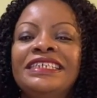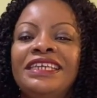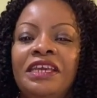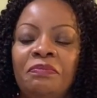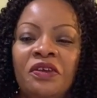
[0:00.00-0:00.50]

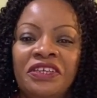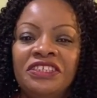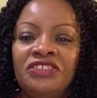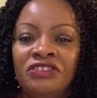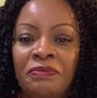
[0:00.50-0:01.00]
Key points
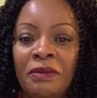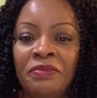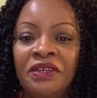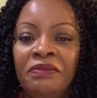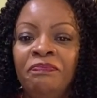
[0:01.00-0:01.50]
to
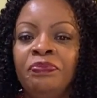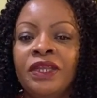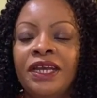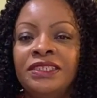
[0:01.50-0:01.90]
remember: a